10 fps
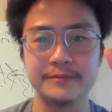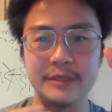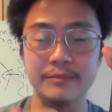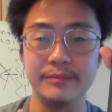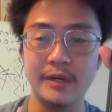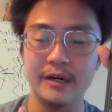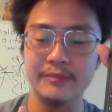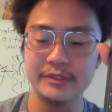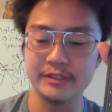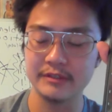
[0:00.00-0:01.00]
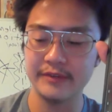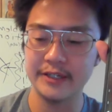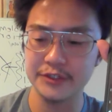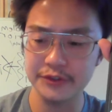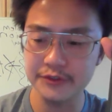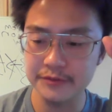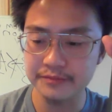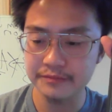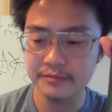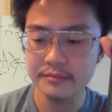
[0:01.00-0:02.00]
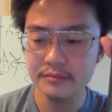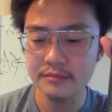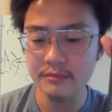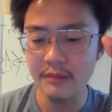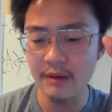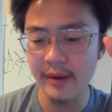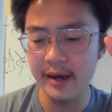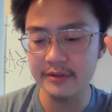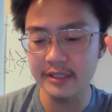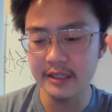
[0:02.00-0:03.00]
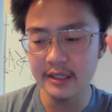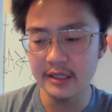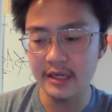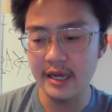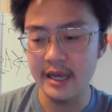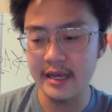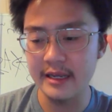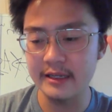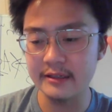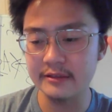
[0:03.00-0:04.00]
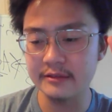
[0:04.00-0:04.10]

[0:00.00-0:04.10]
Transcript: and uh, Business Adventures, about a